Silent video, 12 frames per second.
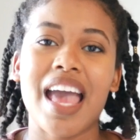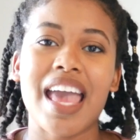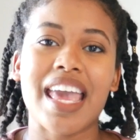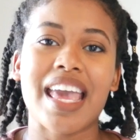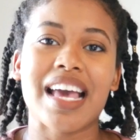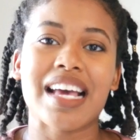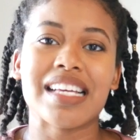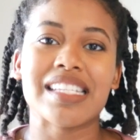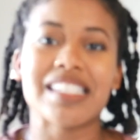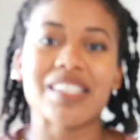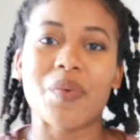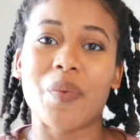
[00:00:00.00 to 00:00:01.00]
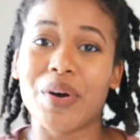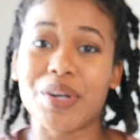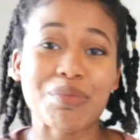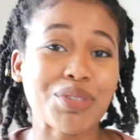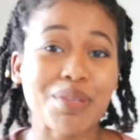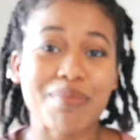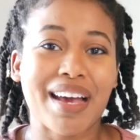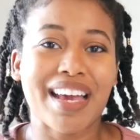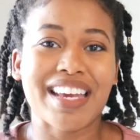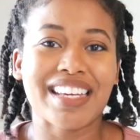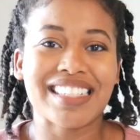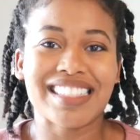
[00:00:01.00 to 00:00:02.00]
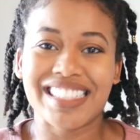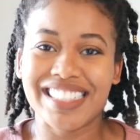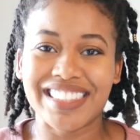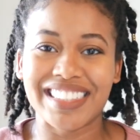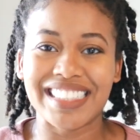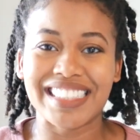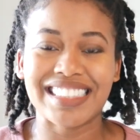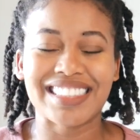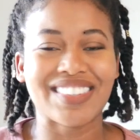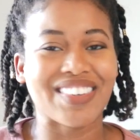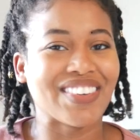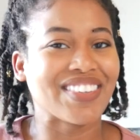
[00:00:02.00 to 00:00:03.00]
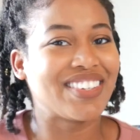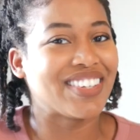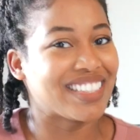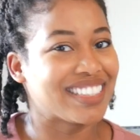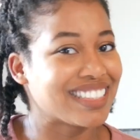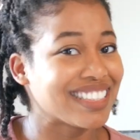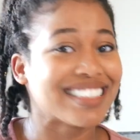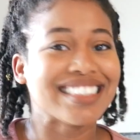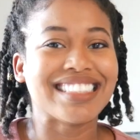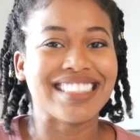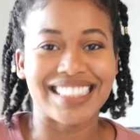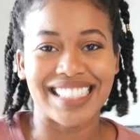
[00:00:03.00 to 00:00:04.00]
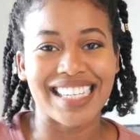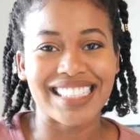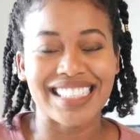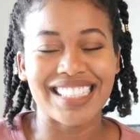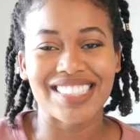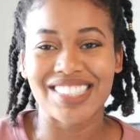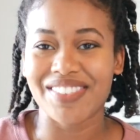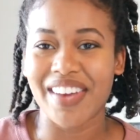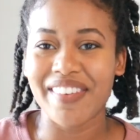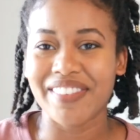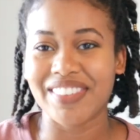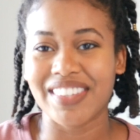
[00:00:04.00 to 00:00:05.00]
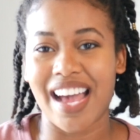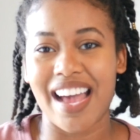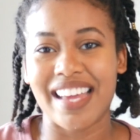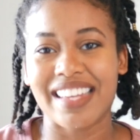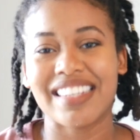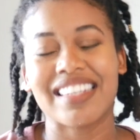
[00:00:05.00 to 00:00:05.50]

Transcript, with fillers: and welcome to my series called Kristen's DAT Survival Guide,